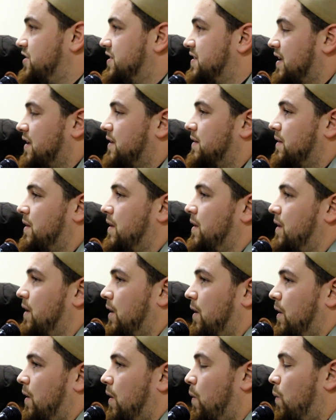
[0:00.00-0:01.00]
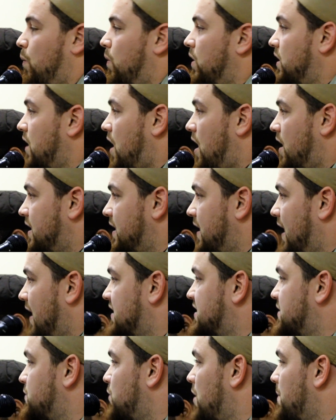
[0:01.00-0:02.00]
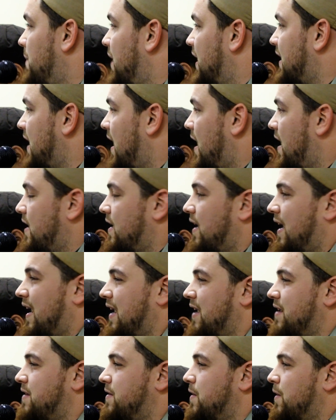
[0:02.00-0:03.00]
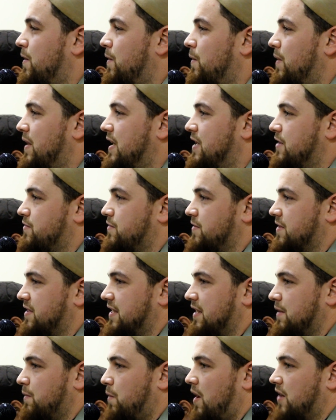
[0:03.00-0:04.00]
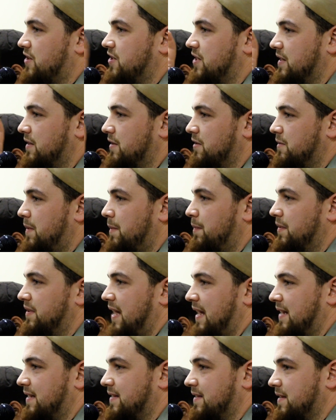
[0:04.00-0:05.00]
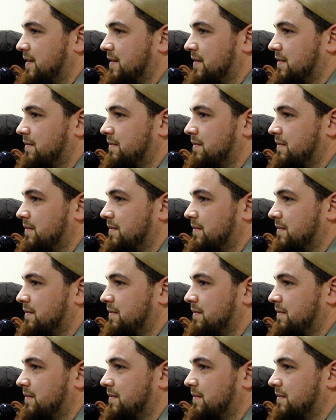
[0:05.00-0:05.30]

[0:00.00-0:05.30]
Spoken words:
She said, Wallahi, I swear by God, I had no interest in watching those people dancing.